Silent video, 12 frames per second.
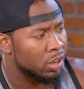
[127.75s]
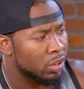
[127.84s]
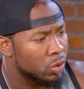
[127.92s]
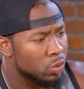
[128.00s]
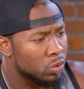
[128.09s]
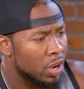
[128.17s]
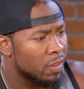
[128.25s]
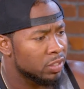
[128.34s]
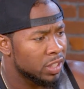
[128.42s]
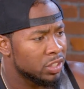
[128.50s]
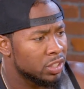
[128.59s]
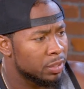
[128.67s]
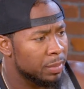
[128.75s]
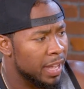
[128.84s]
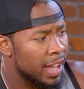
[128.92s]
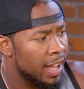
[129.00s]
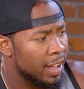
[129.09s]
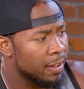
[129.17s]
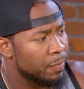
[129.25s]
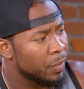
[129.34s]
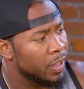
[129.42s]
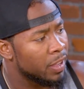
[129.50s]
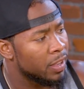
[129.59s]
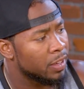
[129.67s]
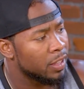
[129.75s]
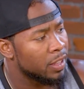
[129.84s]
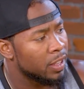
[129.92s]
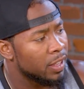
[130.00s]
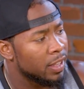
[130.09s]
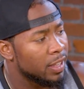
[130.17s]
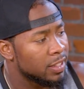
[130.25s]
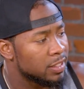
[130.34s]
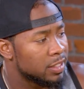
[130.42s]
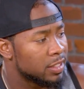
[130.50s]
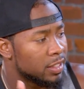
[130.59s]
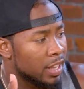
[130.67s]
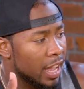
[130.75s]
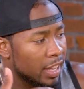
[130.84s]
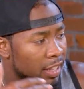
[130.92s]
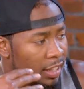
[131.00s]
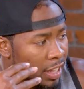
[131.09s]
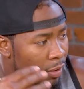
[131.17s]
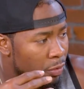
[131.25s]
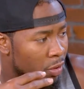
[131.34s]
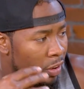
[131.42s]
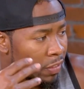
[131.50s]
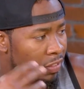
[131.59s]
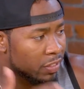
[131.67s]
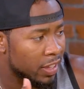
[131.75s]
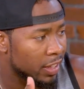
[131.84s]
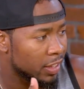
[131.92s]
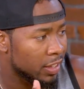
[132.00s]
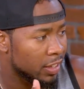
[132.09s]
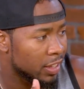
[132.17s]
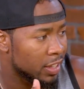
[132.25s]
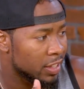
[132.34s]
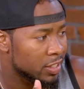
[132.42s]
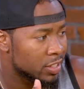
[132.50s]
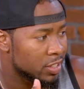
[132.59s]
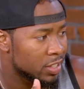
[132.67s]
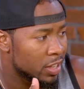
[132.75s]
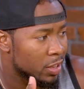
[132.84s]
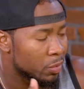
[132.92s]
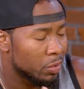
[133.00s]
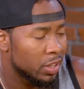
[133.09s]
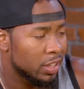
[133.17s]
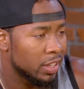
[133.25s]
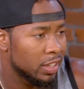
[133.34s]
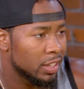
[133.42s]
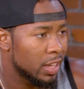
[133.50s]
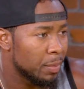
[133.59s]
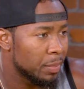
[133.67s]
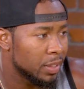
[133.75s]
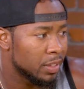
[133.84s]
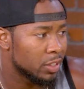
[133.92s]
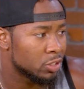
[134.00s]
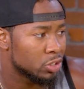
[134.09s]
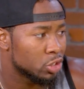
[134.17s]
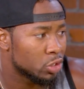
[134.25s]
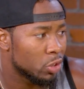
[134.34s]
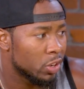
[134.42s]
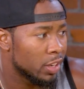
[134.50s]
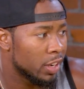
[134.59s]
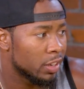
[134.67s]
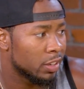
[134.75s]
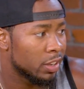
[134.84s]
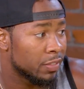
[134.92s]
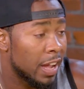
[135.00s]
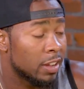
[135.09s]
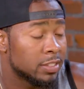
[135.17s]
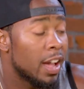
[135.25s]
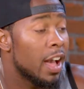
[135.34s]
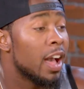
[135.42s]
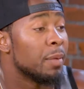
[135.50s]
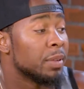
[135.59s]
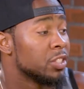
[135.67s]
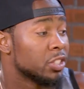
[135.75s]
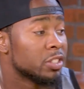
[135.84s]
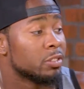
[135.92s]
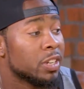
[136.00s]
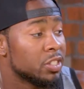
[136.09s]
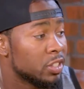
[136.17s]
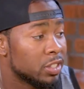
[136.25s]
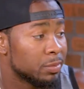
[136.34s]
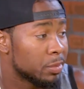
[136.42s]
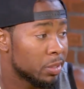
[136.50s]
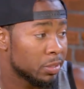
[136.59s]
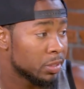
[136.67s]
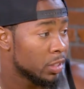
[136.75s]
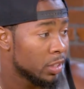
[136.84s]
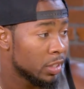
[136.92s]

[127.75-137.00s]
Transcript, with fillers: a cool conversation to be had, and his like level of thinking is really, I mean, it's extraordinary of our time and generation, bro.